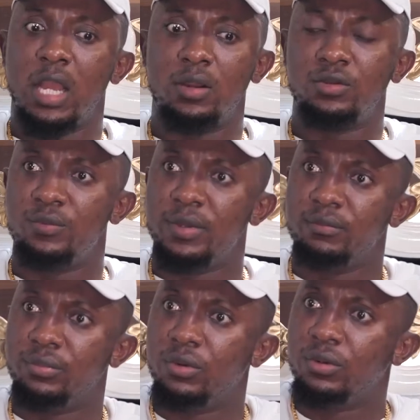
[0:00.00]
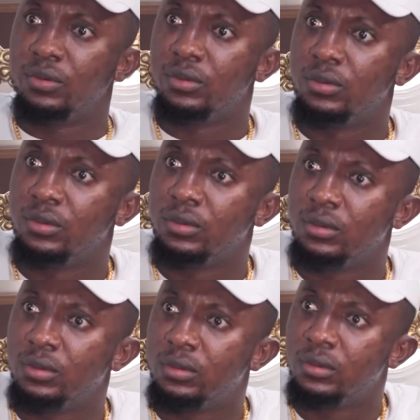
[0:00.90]
How do you mean, bro?
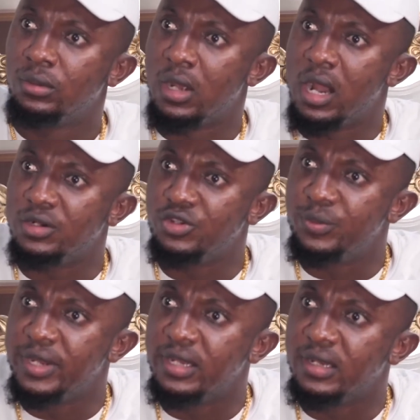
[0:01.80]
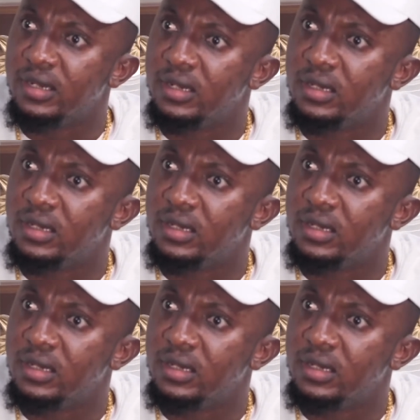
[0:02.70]
How do you mean?